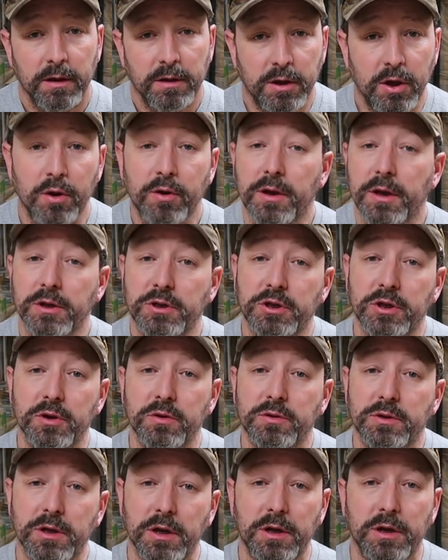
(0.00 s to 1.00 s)
You can
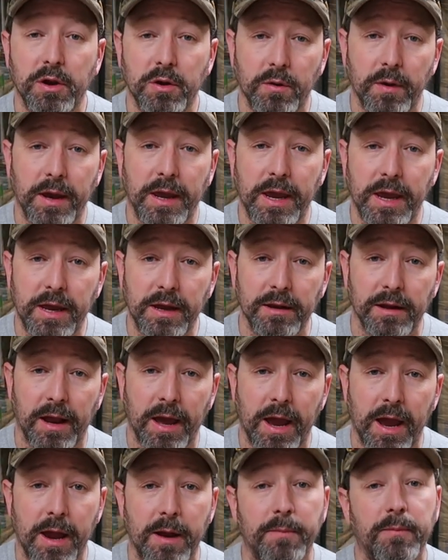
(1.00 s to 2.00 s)
choose to do a heat
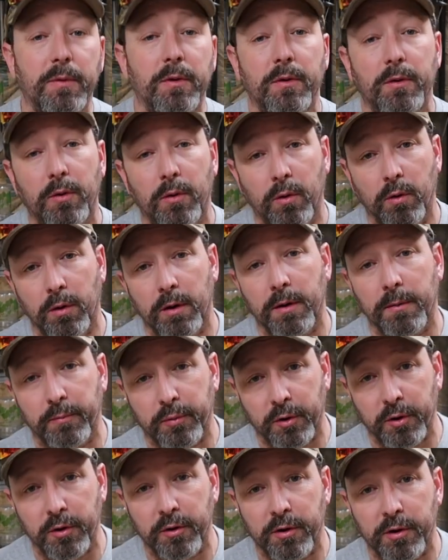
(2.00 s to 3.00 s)
lamp or a
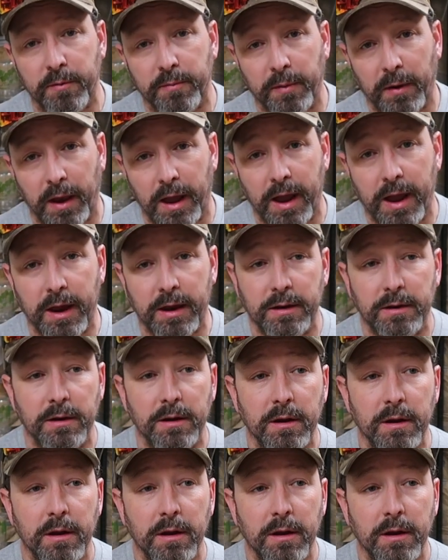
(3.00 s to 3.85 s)
brooder plate.